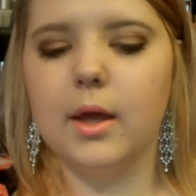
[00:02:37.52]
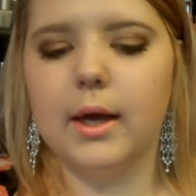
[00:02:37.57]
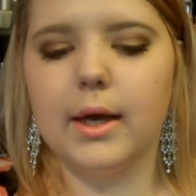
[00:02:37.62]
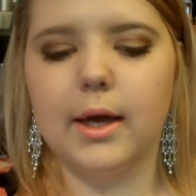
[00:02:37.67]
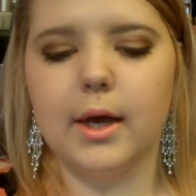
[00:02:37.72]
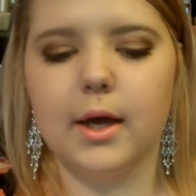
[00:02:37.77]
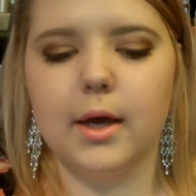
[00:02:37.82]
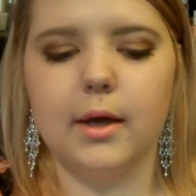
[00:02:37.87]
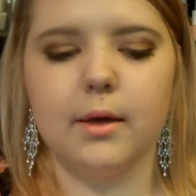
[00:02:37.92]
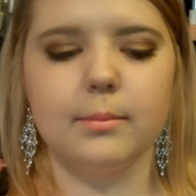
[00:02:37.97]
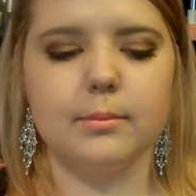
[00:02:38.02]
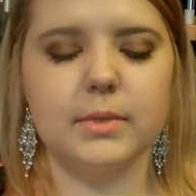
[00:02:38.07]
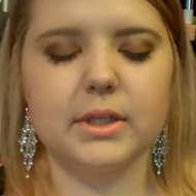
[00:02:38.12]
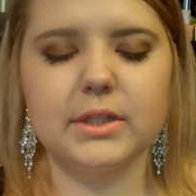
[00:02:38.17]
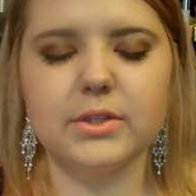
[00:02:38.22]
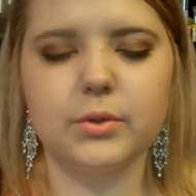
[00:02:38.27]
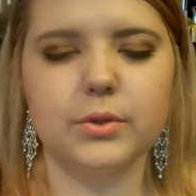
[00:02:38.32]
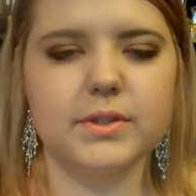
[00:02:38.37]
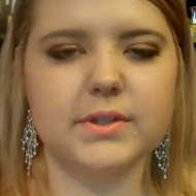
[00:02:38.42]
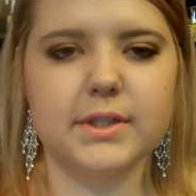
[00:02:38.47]
um, like
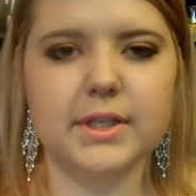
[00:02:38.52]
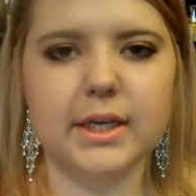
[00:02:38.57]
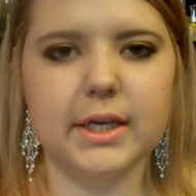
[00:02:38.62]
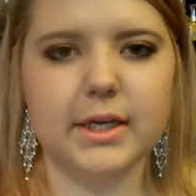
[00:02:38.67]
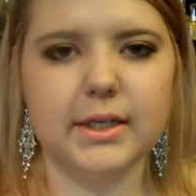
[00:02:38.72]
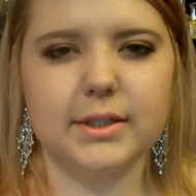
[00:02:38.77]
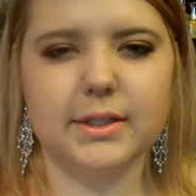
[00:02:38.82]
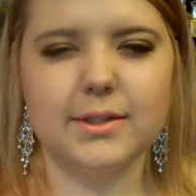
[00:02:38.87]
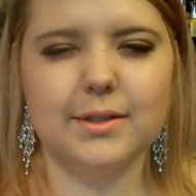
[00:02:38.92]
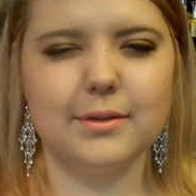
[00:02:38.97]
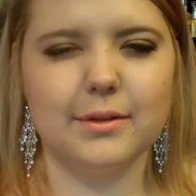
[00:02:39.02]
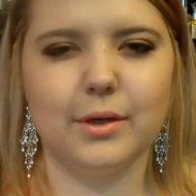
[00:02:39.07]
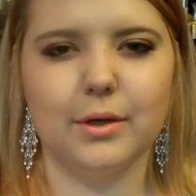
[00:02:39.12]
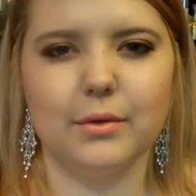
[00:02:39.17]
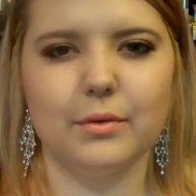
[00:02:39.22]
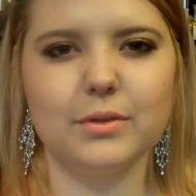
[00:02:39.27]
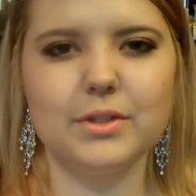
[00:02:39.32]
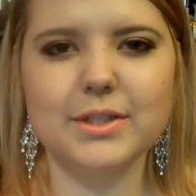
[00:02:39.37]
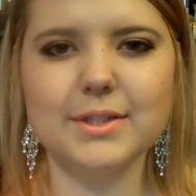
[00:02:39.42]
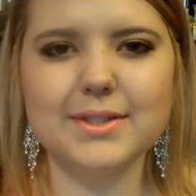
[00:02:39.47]
Dulce Candy, you
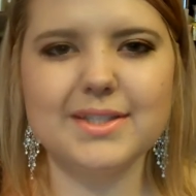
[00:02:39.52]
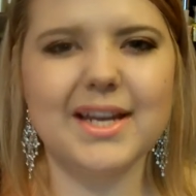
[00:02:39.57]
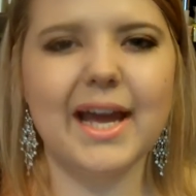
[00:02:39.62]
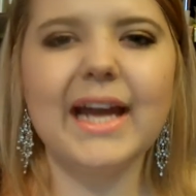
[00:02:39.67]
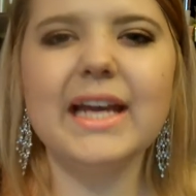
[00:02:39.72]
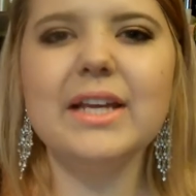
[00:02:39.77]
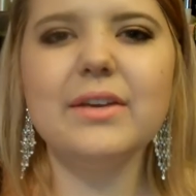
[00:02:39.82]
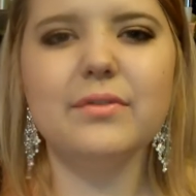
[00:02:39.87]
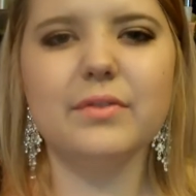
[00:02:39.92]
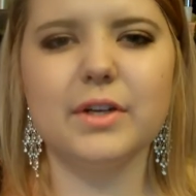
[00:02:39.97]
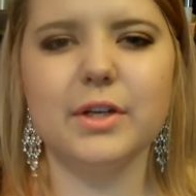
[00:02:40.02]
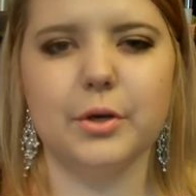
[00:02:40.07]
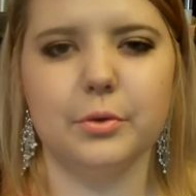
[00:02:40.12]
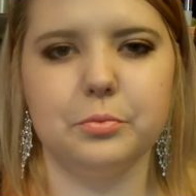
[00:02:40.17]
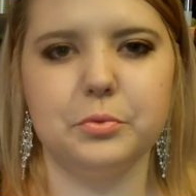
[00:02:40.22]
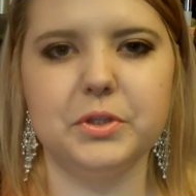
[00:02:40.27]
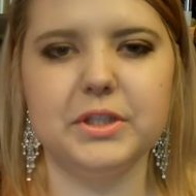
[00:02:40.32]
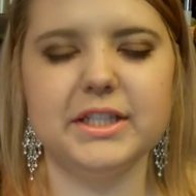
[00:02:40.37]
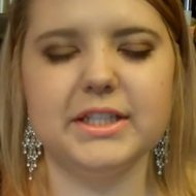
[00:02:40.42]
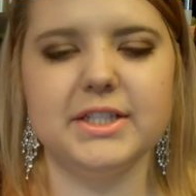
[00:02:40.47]
know, just any video
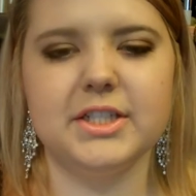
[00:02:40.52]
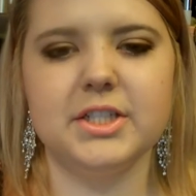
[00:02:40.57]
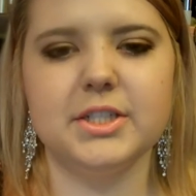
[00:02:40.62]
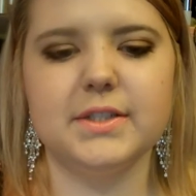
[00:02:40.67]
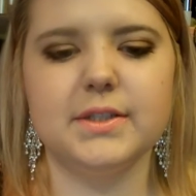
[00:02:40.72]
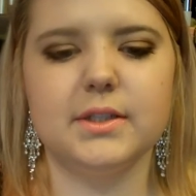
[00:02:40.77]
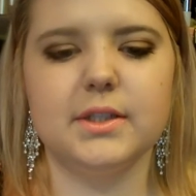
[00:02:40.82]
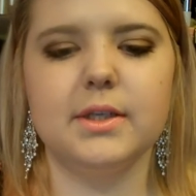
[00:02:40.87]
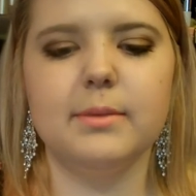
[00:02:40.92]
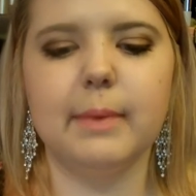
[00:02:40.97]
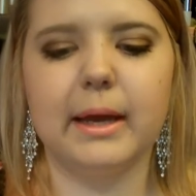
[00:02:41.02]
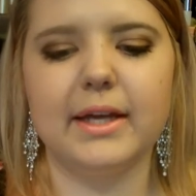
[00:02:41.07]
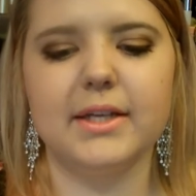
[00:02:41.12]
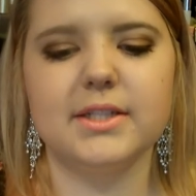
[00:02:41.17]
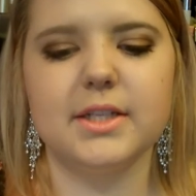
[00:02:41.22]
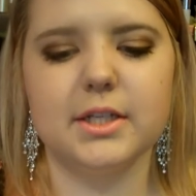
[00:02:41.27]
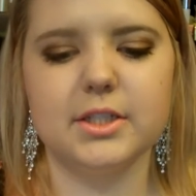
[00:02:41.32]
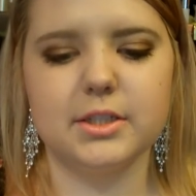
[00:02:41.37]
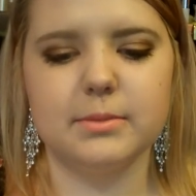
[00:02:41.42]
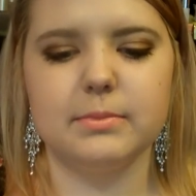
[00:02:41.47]
really to just keep my
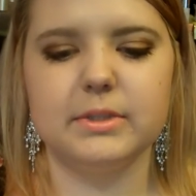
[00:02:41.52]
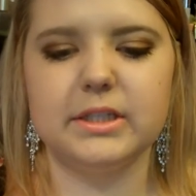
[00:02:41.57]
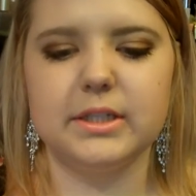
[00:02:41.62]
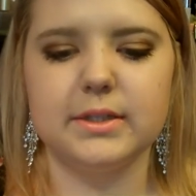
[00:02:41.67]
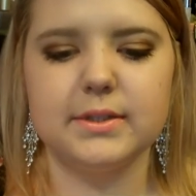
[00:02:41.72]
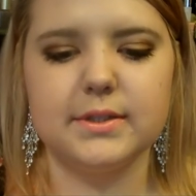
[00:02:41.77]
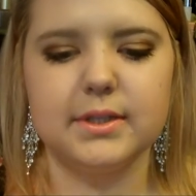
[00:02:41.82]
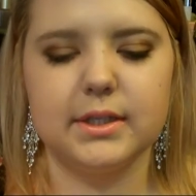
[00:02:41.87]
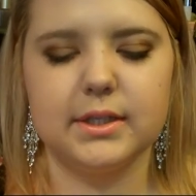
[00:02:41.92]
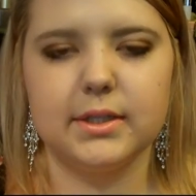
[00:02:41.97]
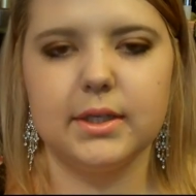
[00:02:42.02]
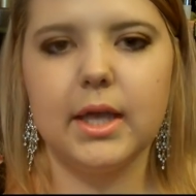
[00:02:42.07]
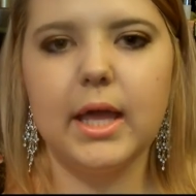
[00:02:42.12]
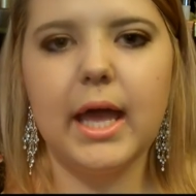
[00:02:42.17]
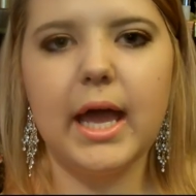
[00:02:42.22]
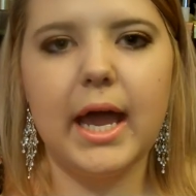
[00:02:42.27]
attention because like